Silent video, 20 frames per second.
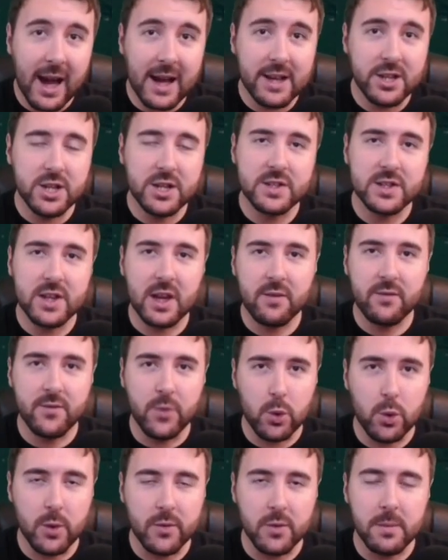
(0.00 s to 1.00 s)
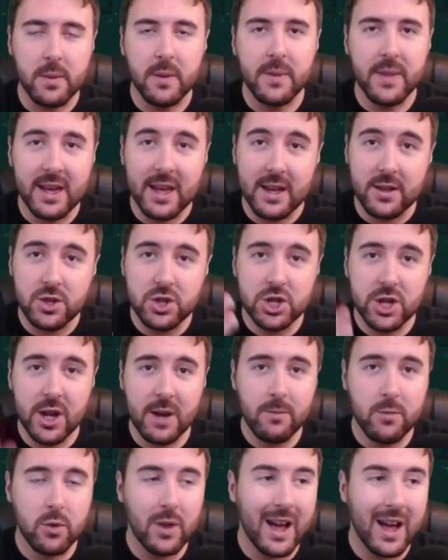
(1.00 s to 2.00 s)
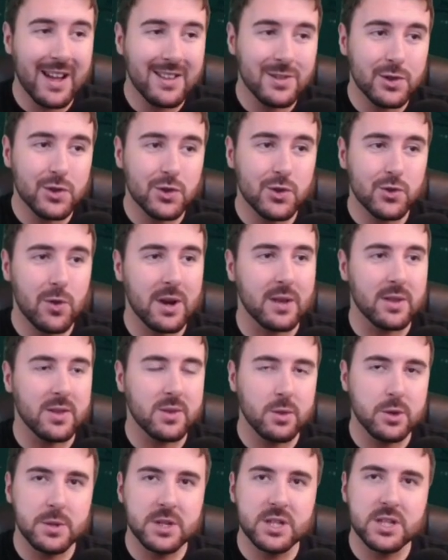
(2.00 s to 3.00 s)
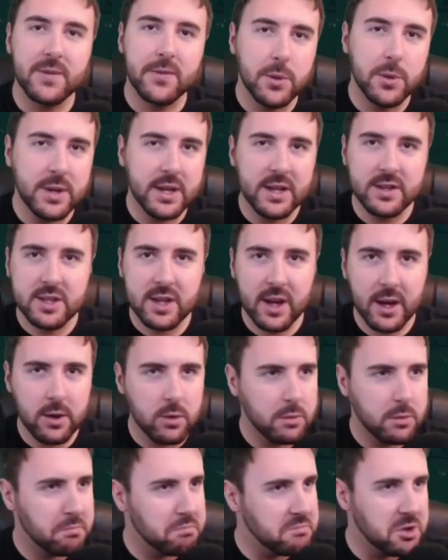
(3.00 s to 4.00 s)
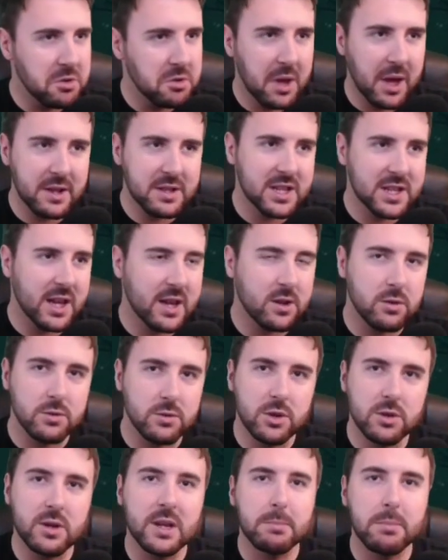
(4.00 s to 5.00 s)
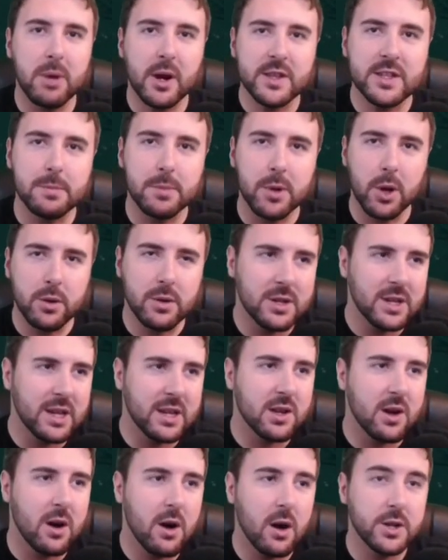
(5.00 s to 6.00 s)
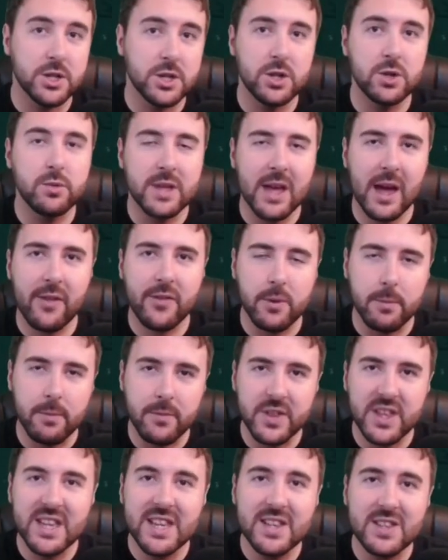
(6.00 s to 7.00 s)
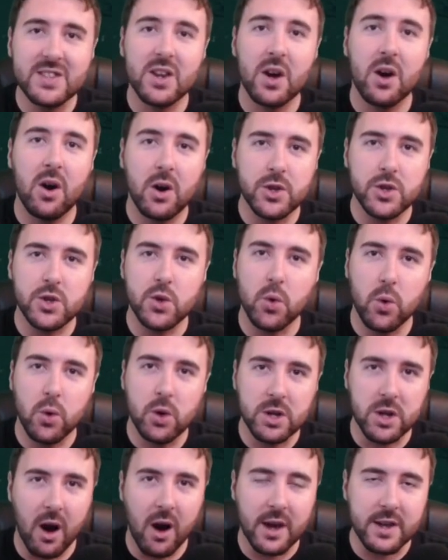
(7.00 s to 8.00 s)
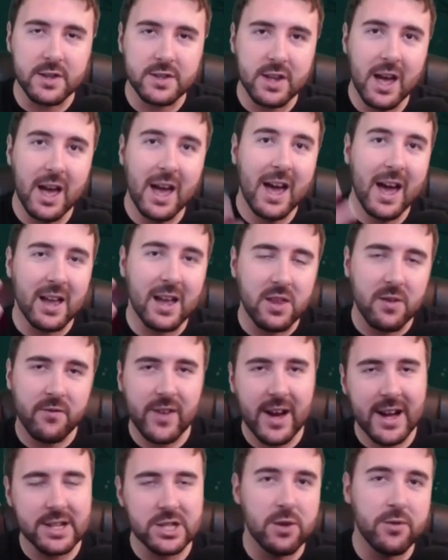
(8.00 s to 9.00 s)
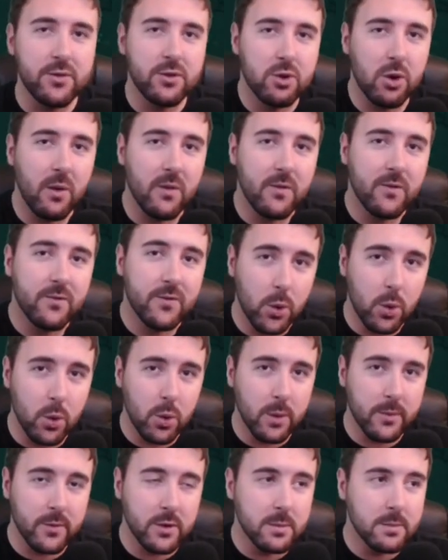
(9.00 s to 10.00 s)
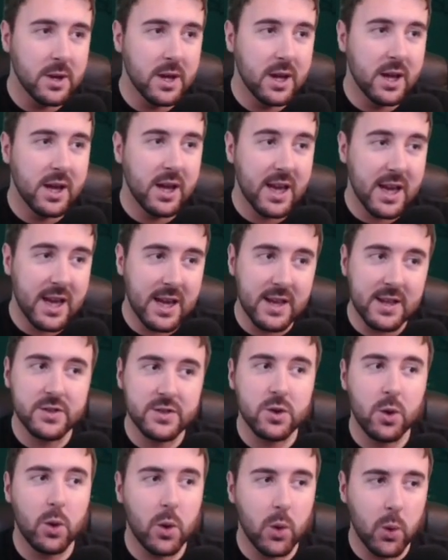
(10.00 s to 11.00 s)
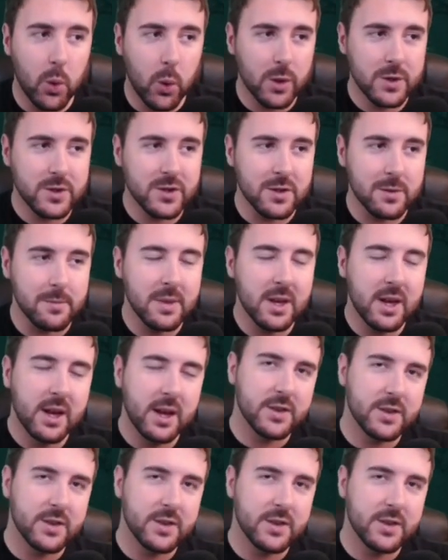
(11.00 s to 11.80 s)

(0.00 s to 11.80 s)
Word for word: And you can take four of them. They get general and strength, which means if you need tackle, you get tackle. You need mighty blow, you need guard, you get them. These are your guys. And the fact you've got four of them is awesome.